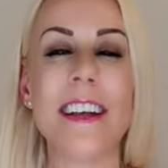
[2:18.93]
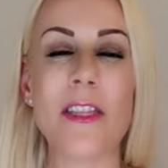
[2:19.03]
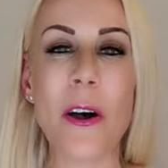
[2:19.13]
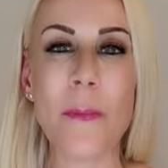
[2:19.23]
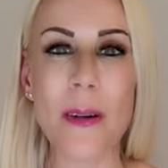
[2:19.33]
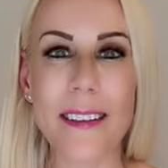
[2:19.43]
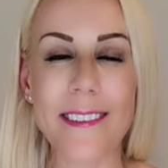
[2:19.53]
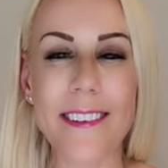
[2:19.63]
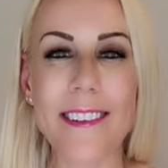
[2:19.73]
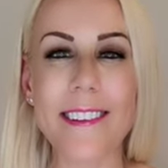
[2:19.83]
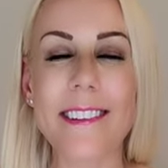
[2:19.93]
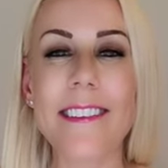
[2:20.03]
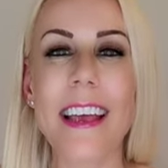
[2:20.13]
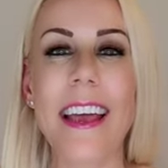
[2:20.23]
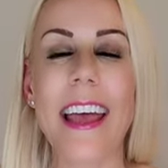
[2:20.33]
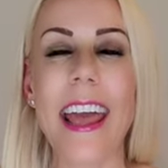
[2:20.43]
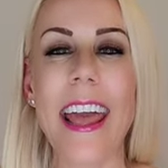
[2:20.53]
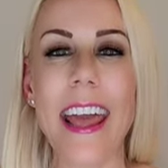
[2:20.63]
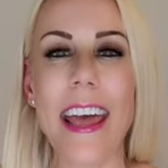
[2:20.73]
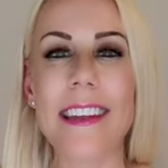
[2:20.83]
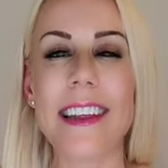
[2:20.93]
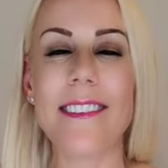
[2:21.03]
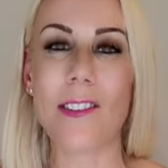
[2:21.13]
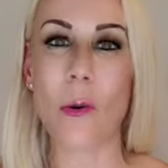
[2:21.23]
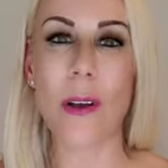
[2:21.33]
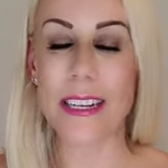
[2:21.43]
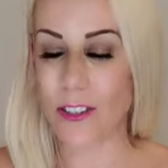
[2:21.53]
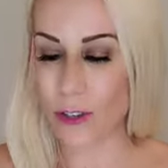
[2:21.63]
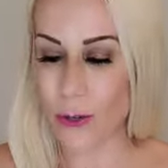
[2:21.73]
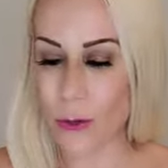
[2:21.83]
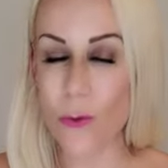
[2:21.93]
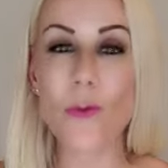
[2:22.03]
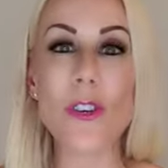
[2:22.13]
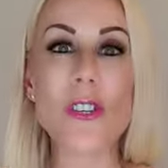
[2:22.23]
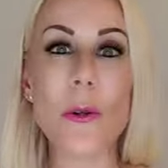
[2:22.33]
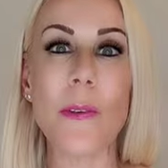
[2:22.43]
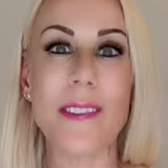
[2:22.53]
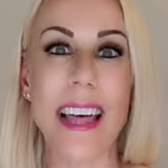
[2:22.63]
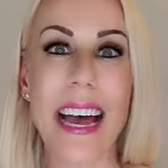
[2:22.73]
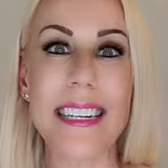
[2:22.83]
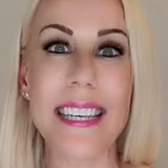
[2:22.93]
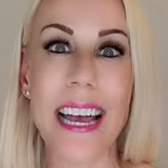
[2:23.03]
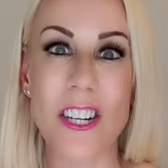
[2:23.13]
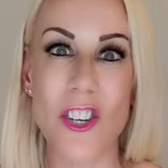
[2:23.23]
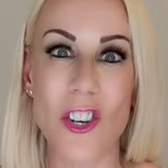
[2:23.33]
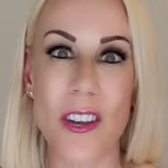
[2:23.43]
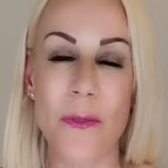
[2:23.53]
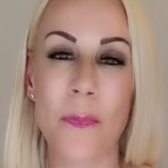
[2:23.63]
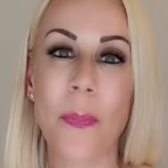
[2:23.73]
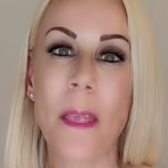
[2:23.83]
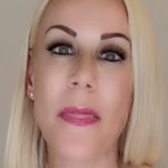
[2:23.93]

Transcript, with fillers: the muscles and it's going to reduce that tension